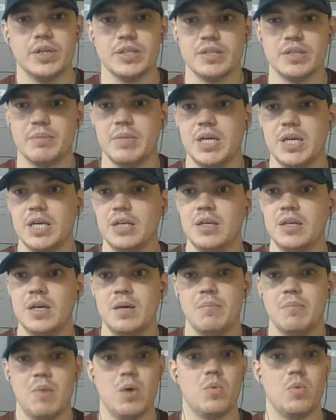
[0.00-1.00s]
Does it mean
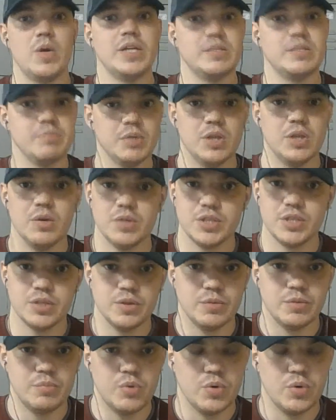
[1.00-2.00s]
my weight's below a
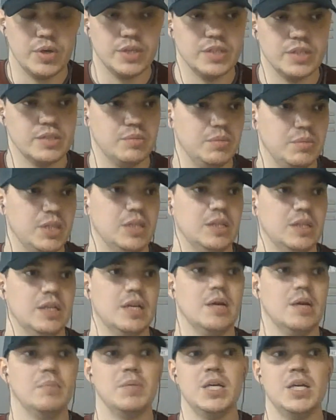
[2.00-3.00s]
certain point? Does it mean that
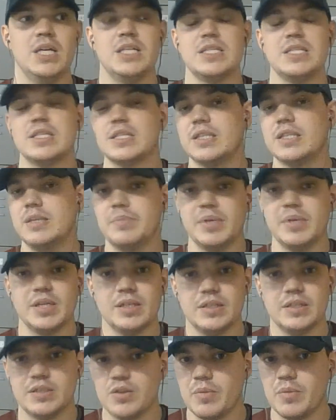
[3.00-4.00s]
I'm
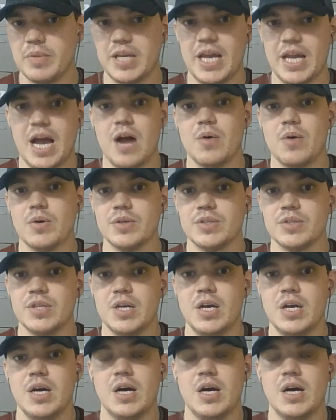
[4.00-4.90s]
sleeping so many hours?